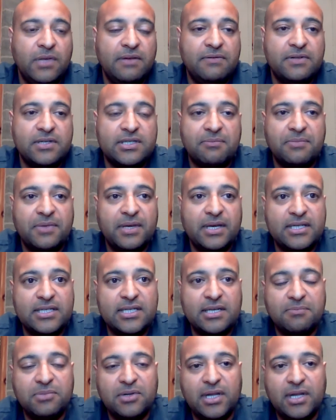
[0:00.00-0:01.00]
even something
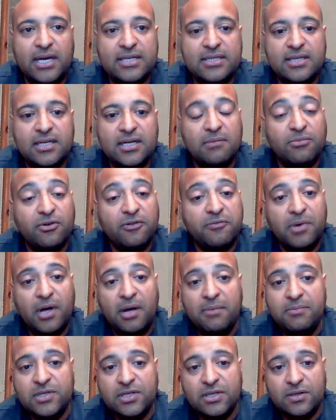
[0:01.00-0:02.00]
as simple as the number of
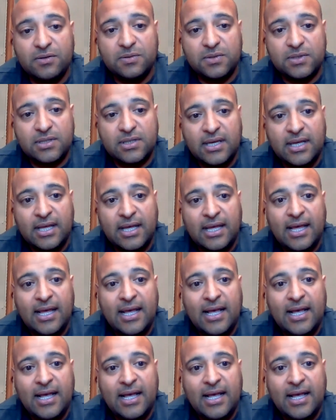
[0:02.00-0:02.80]
pumps you use.